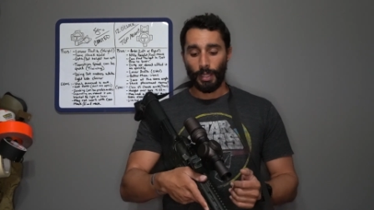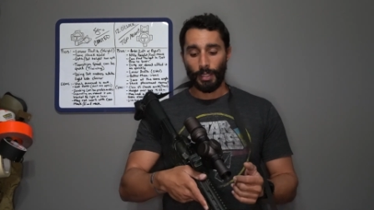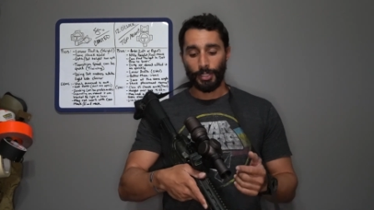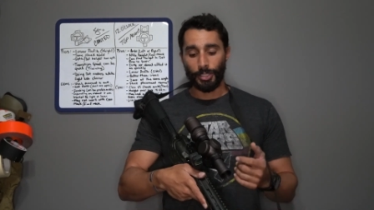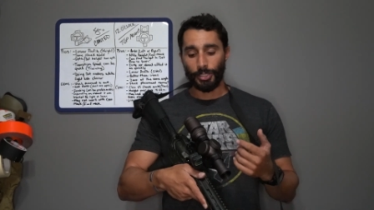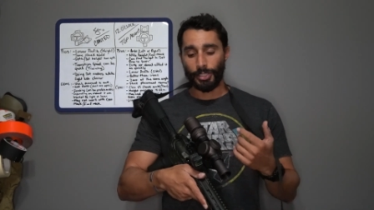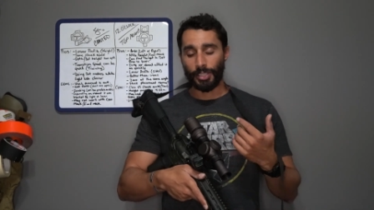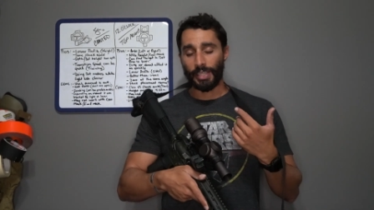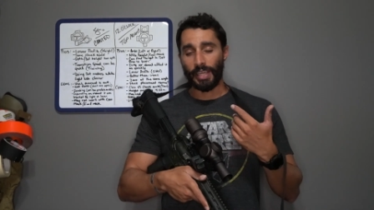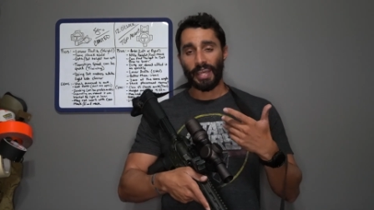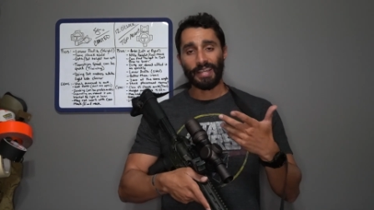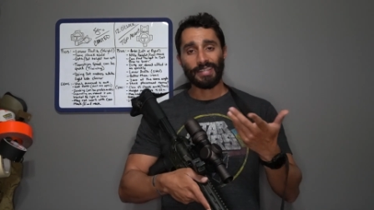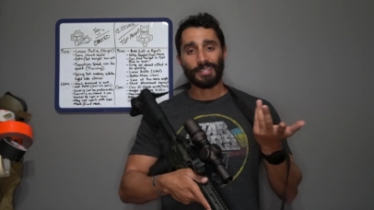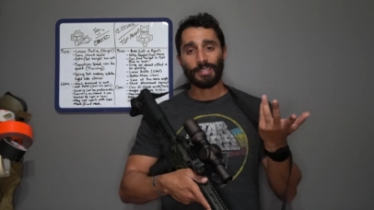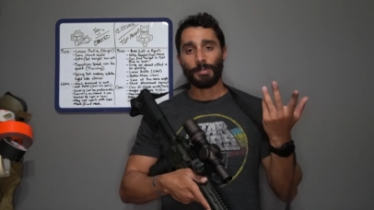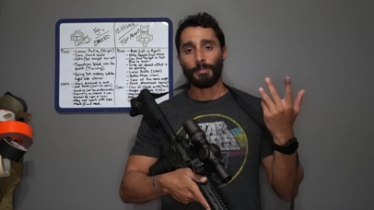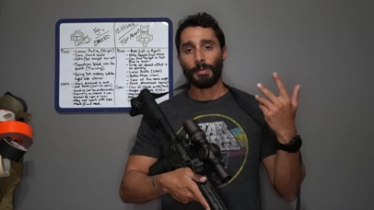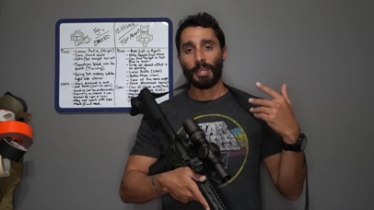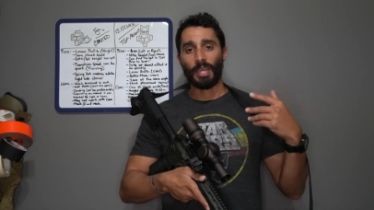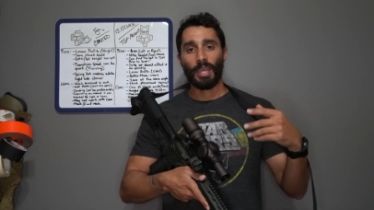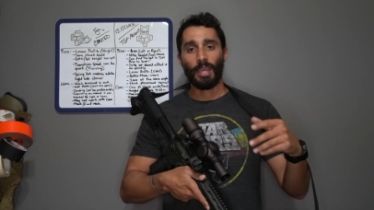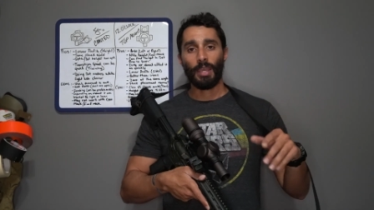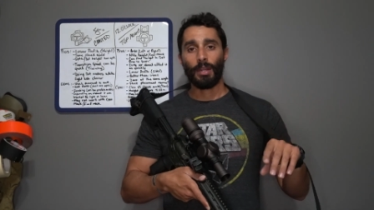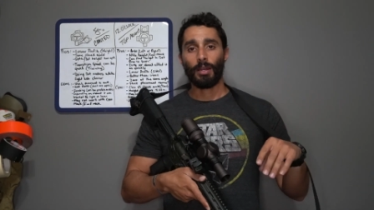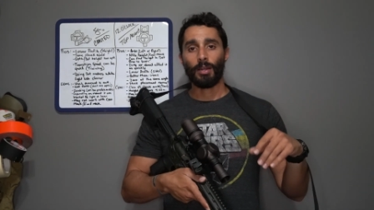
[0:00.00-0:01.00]
just
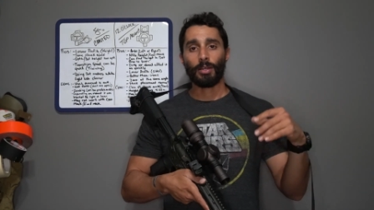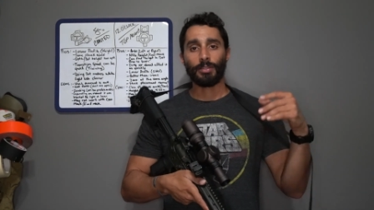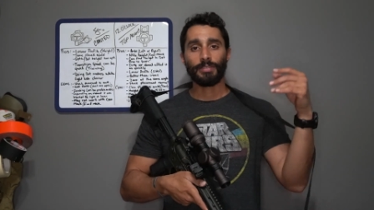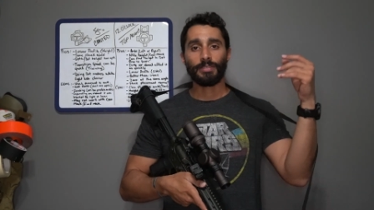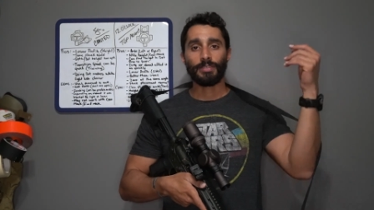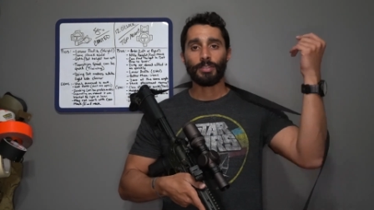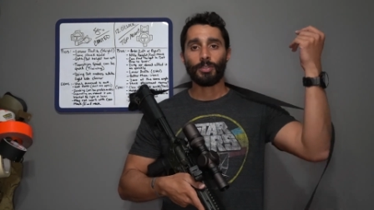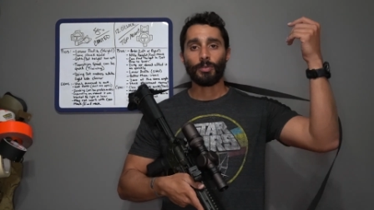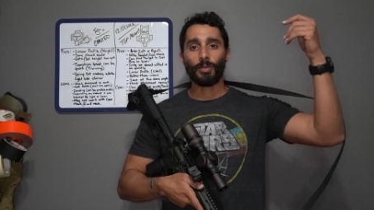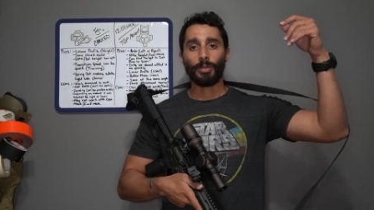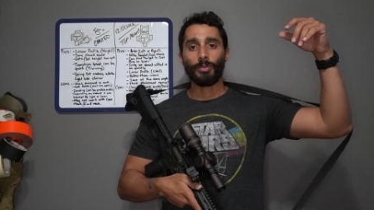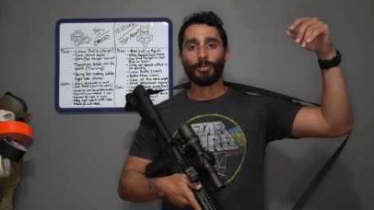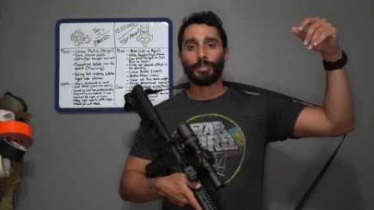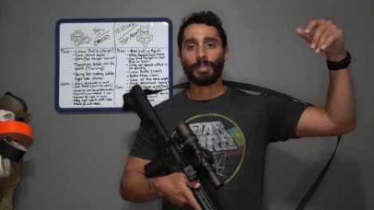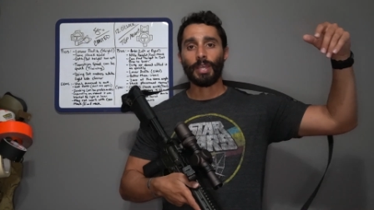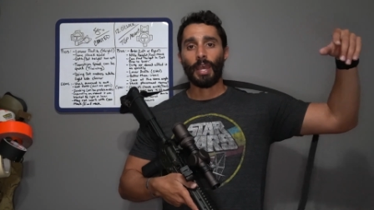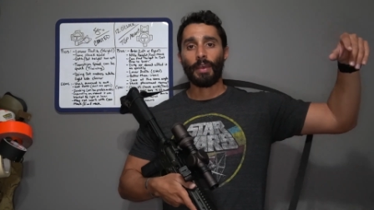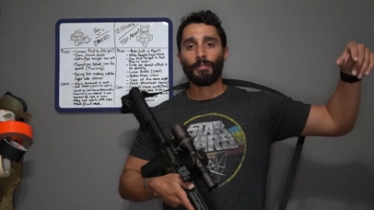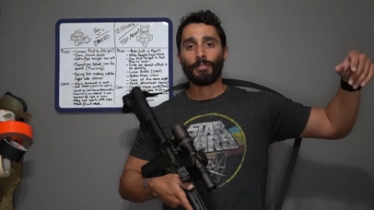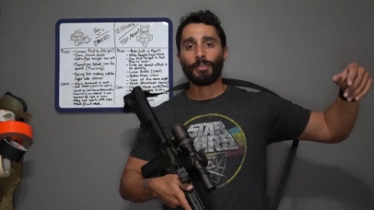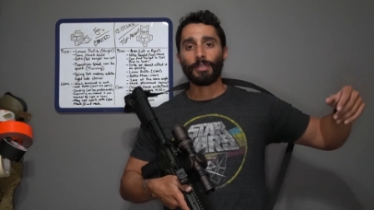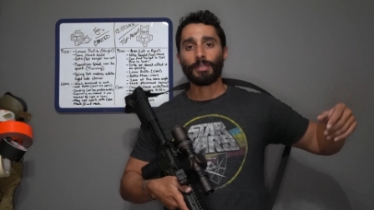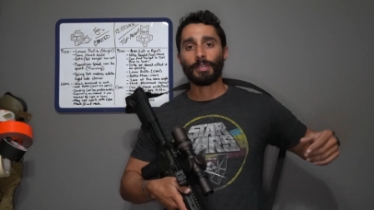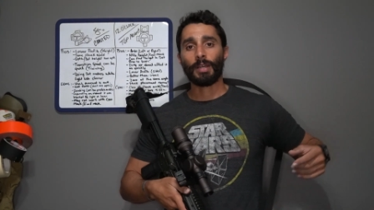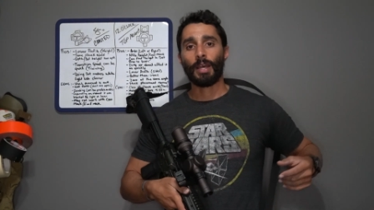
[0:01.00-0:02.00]
guesstimate on zeros
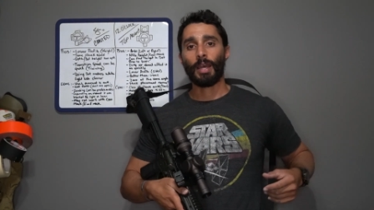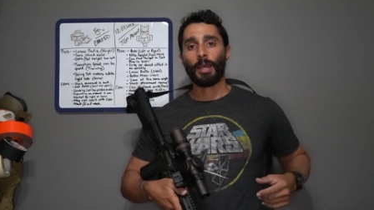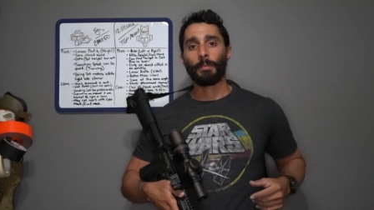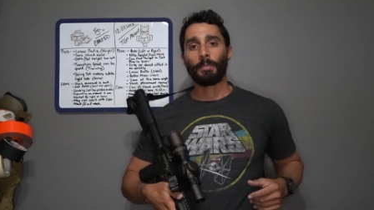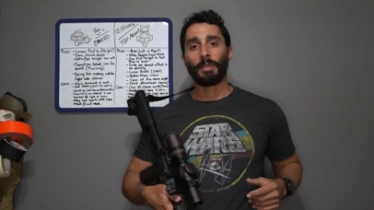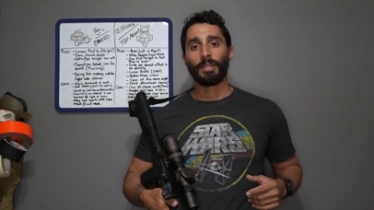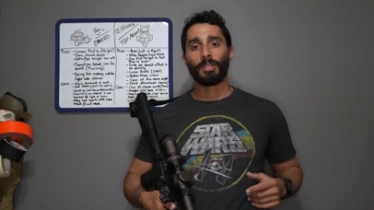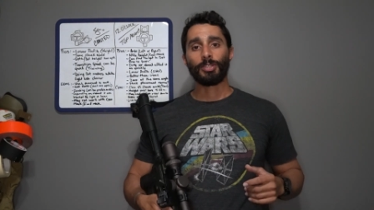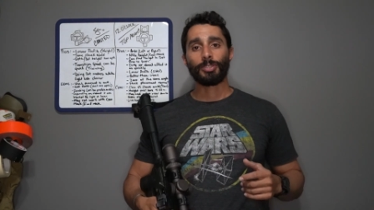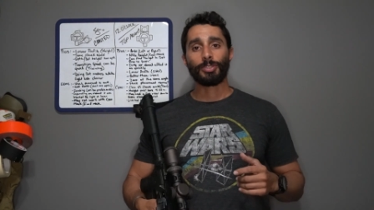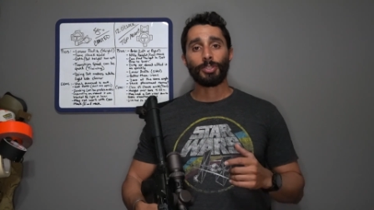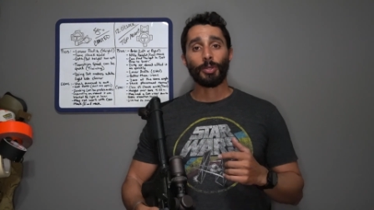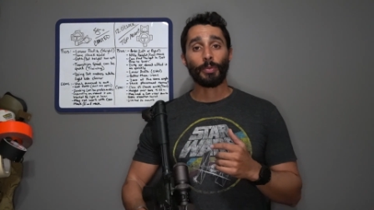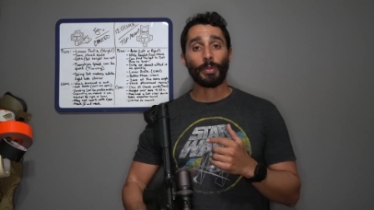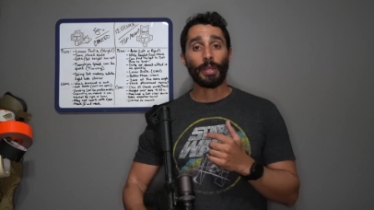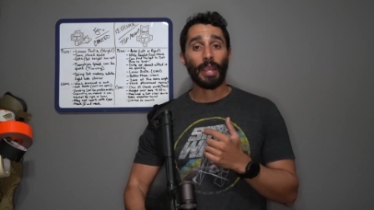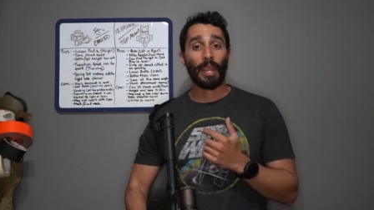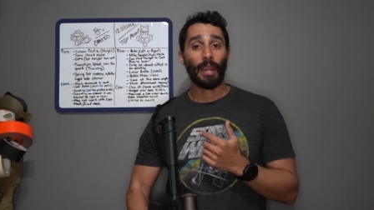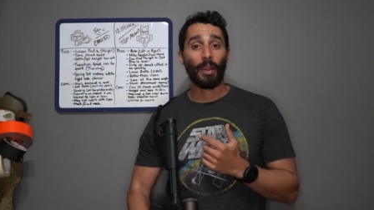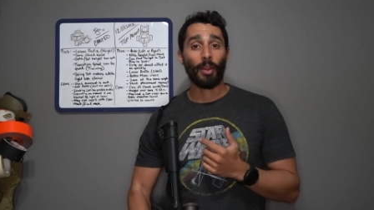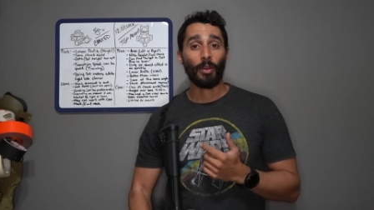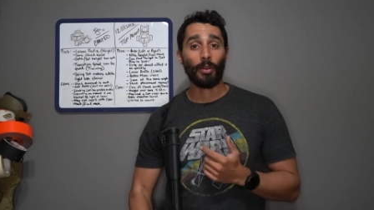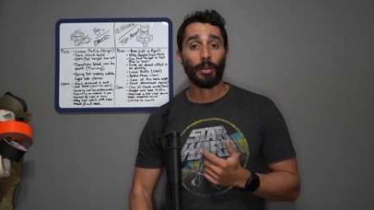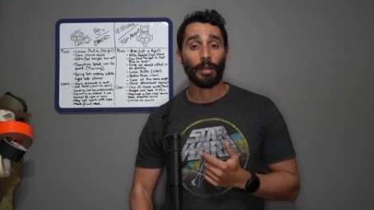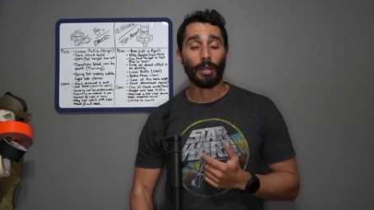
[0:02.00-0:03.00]
half the time. They just don't
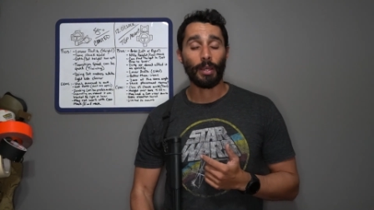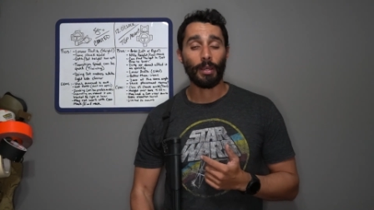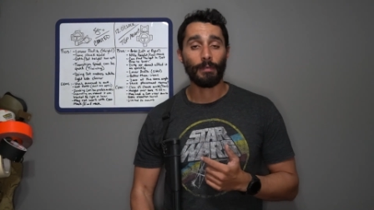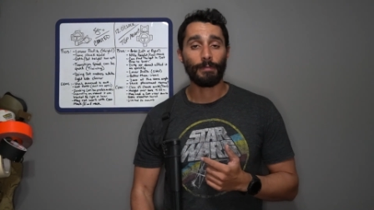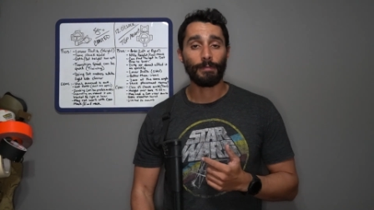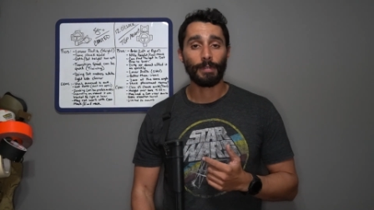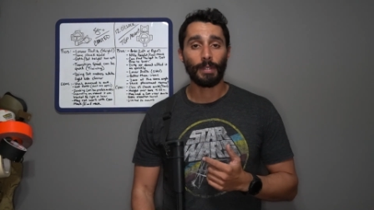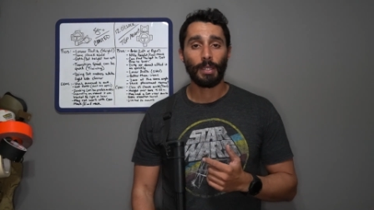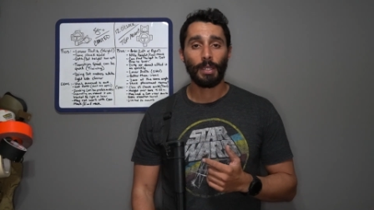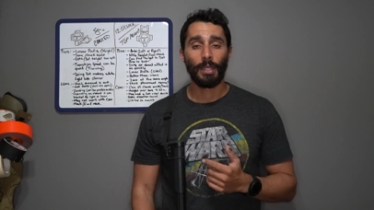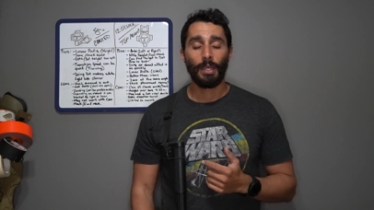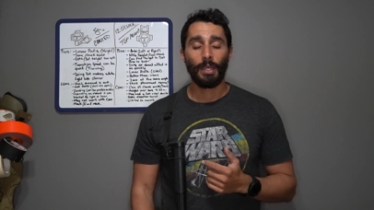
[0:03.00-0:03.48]
care enough.